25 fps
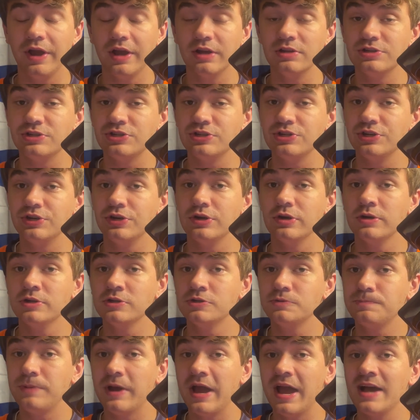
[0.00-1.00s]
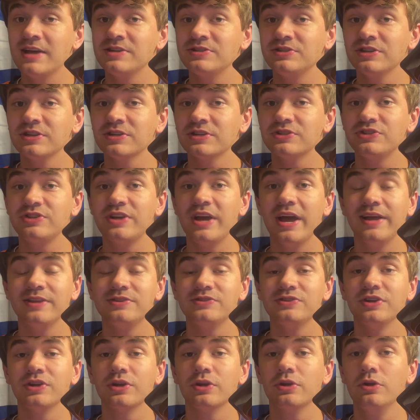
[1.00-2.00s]
and Shedeur's passing
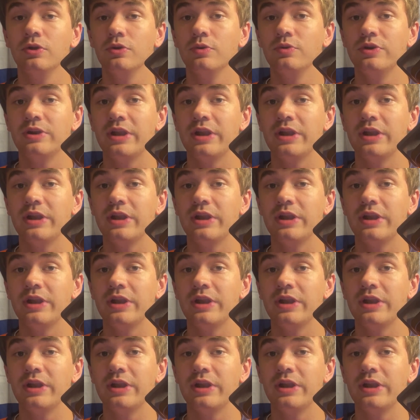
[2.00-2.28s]
stats include